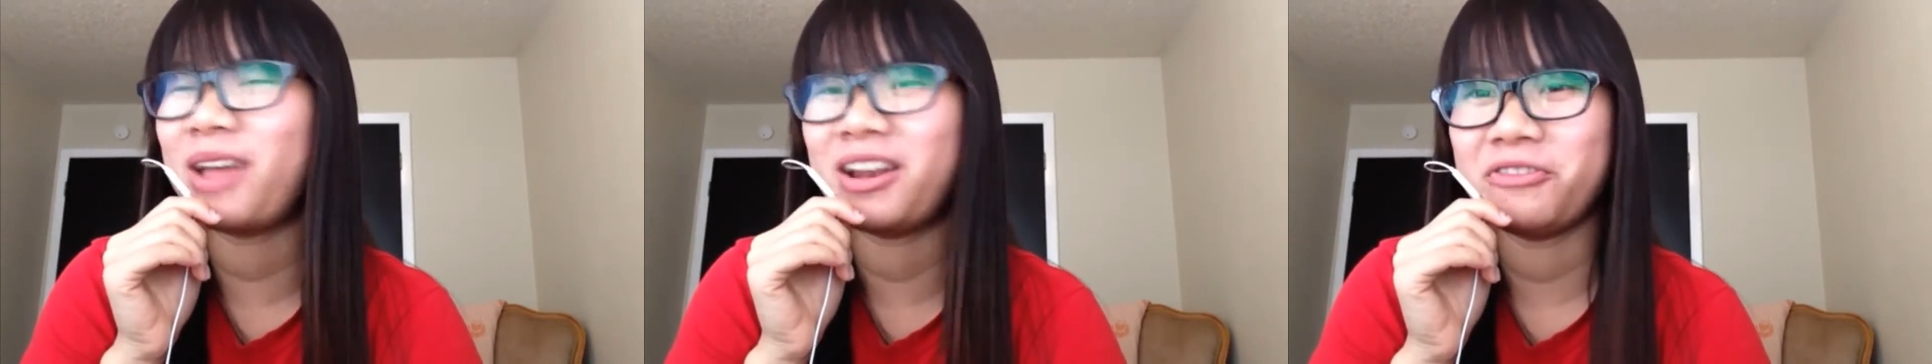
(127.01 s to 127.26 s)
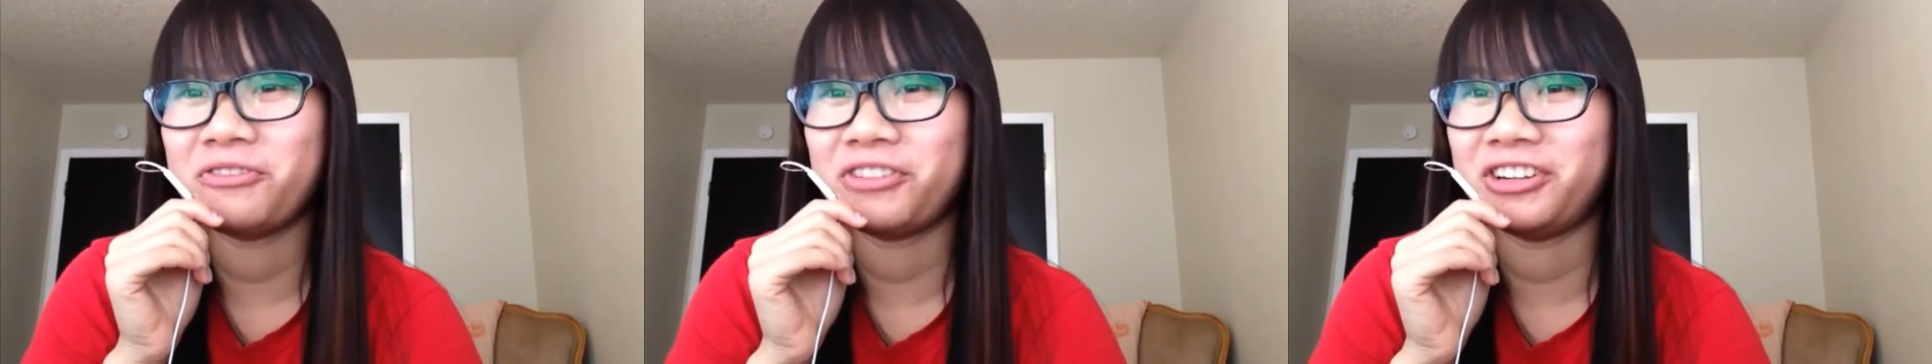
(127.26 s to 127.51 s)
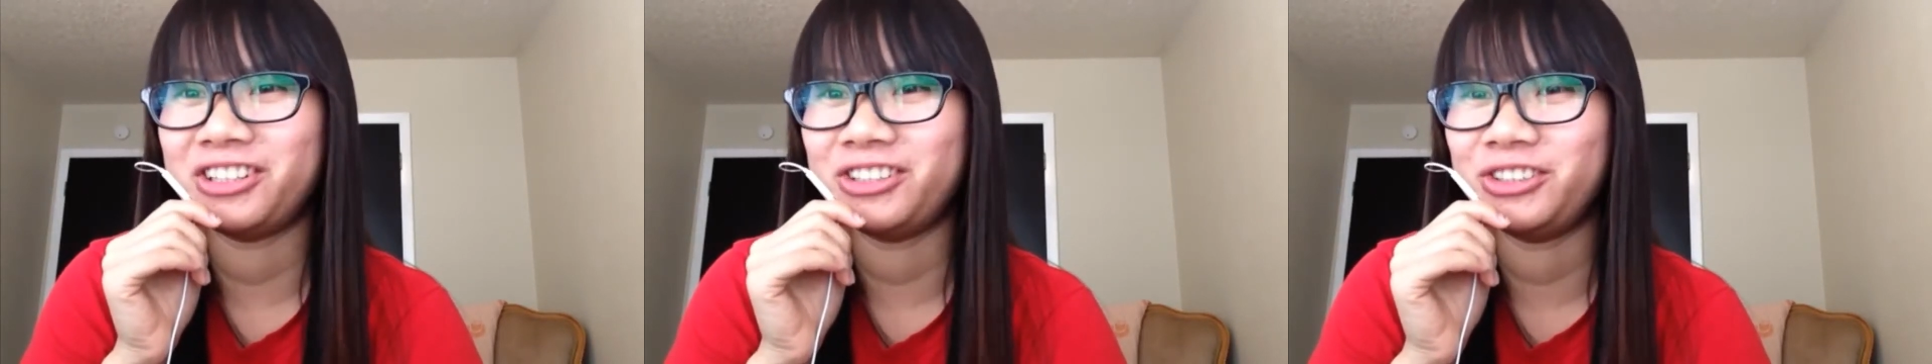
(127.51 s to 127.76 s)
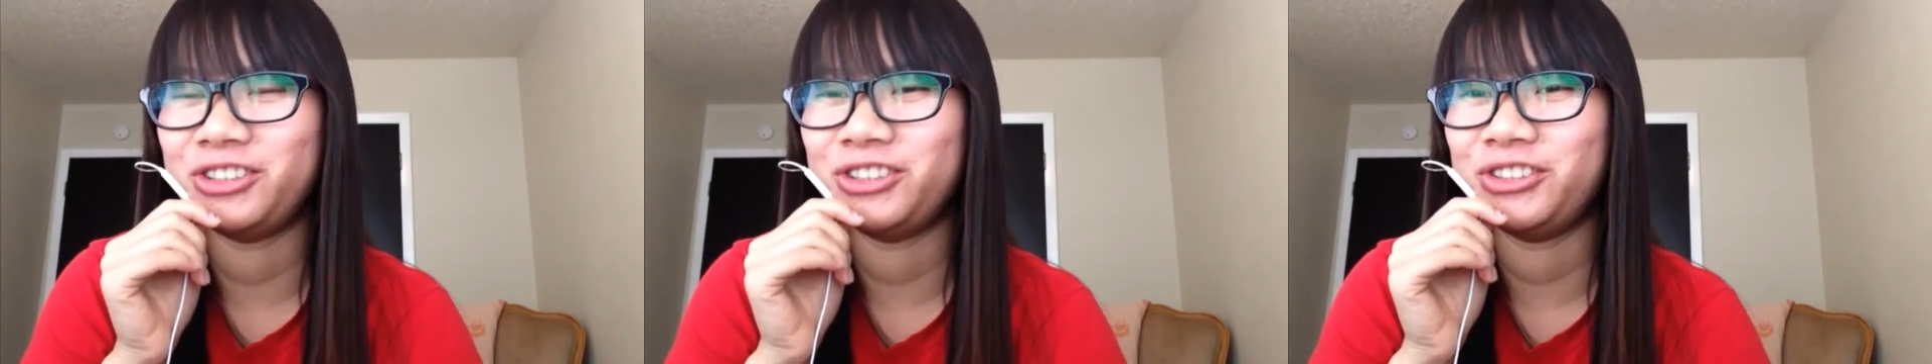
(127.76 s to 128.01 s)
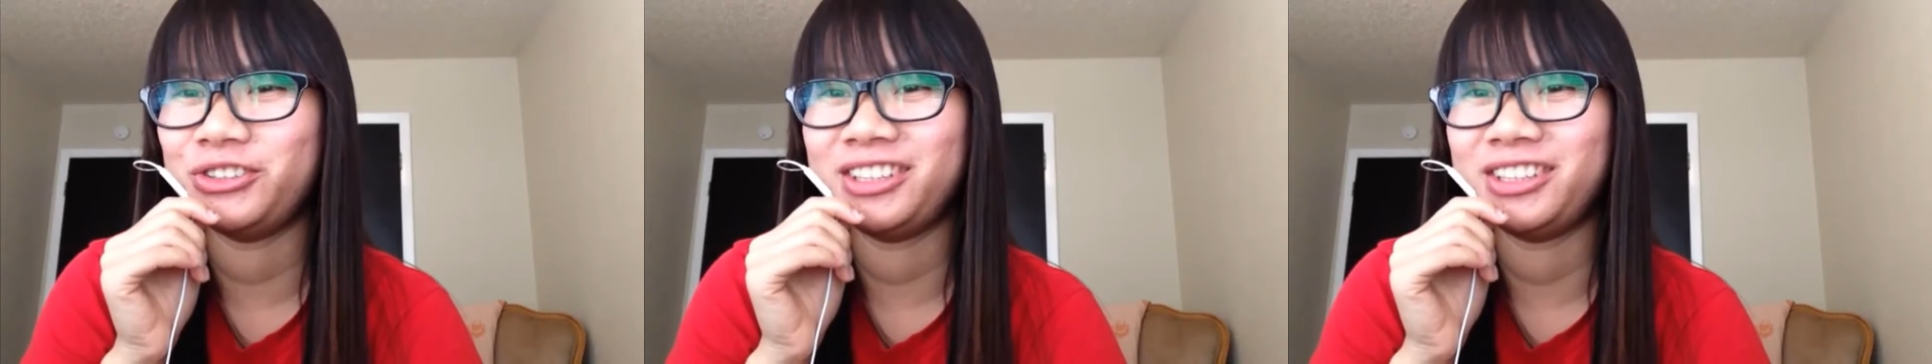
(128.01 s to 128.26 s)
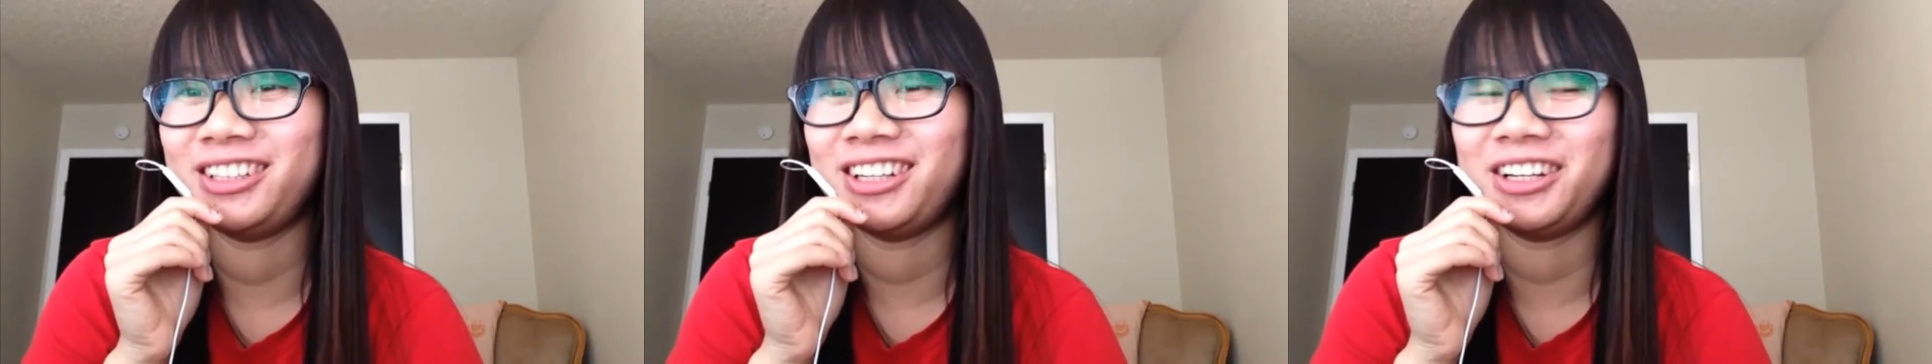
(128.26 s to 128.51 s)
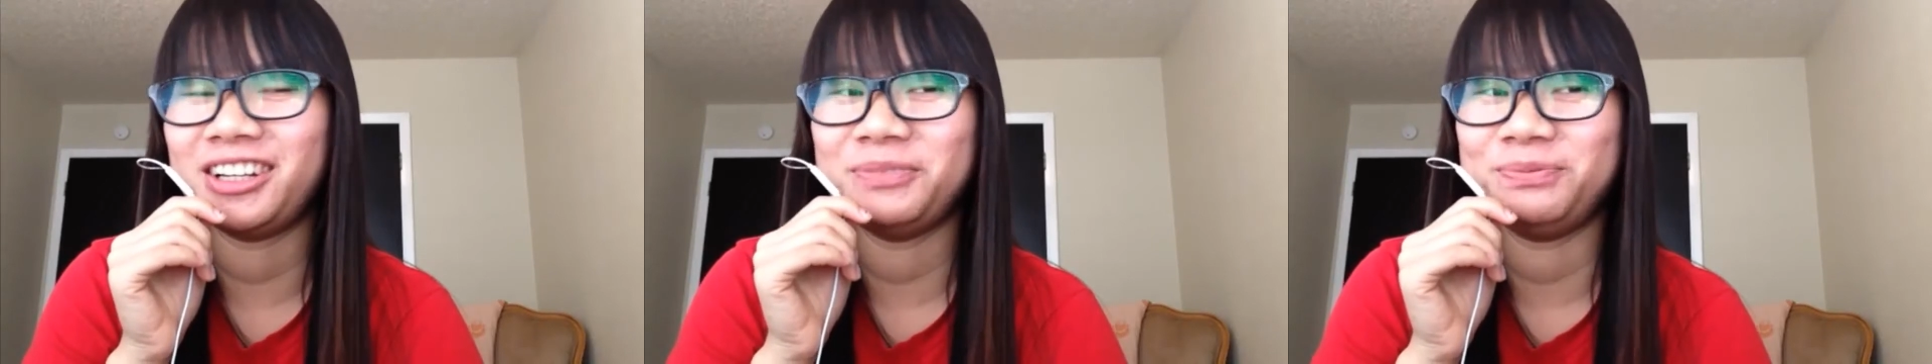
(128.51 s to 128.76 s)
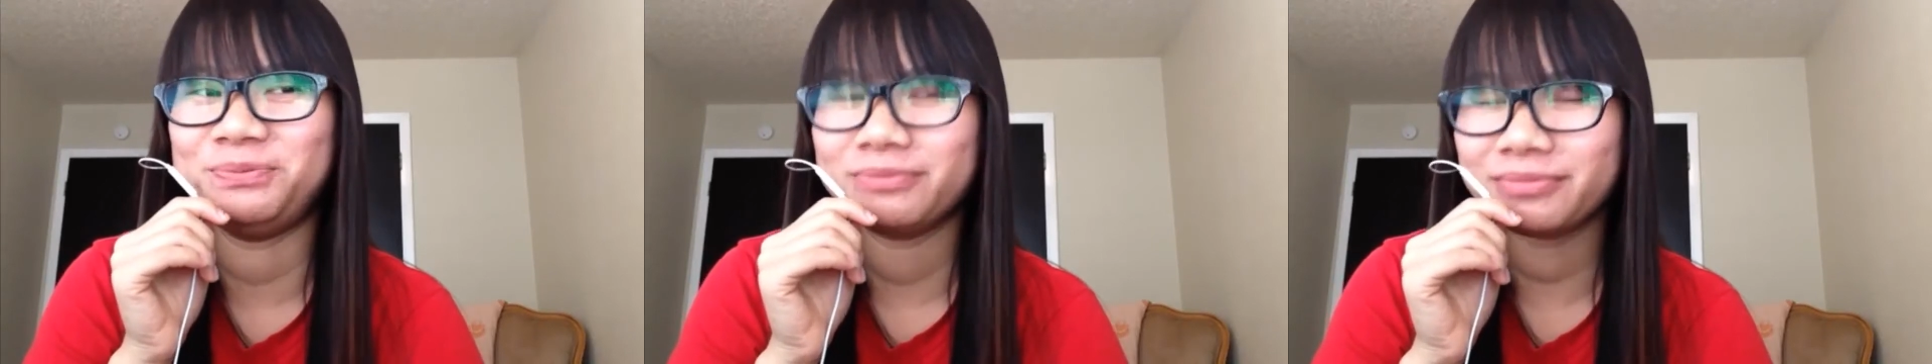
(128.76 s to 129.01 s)
benefit to choose
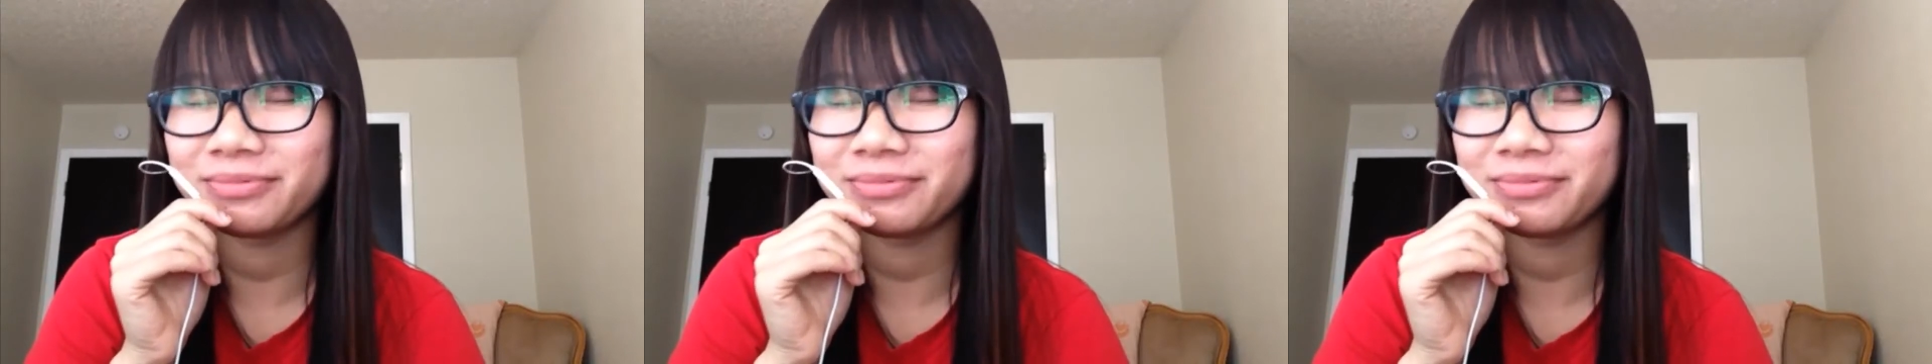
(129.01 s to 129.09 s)
the